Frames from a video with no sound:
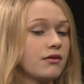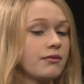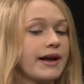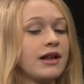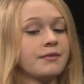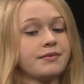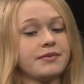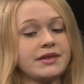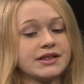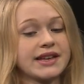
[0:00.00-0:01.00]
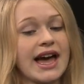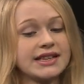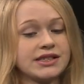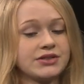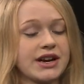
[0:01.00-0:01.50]
Well, there's a
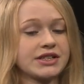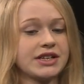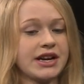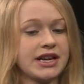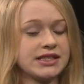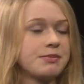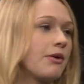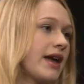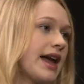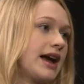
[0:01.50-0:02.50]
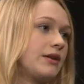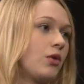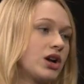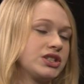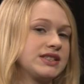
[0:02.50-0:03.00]
casting director in Spokane,
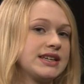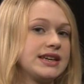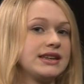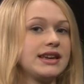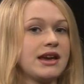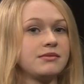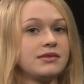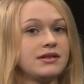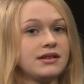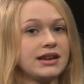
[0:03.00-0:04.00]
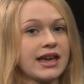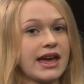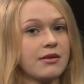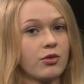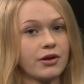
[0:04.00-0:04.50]
Washington, named
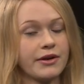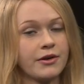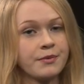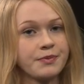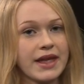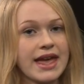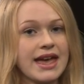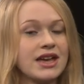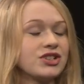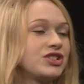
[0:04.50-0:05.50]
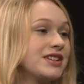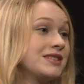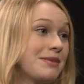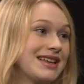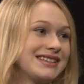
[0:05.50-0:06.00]
Nikea Moru.
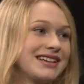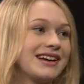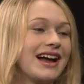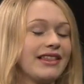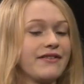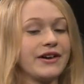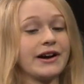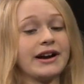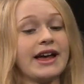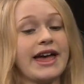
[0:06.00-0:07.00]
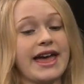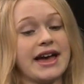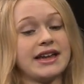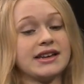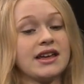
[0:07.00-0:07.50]
She's amazing. I love her.
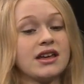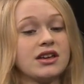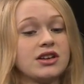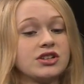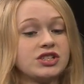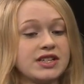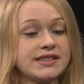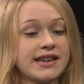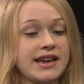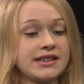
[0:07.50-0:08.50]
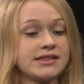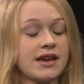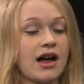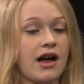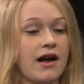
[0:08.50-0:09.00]
And she says
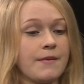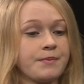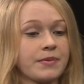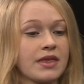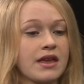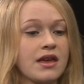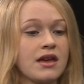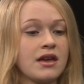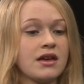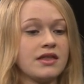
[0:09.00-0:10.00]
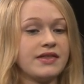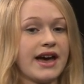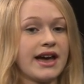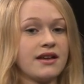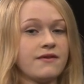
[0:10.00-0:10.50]

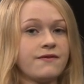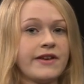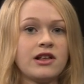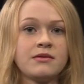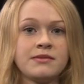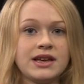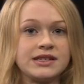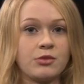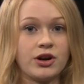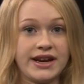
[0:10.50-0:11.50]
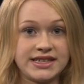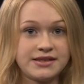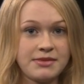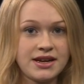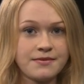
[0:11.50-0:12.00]
that film is more
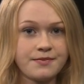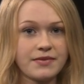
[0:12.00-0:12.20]
intimate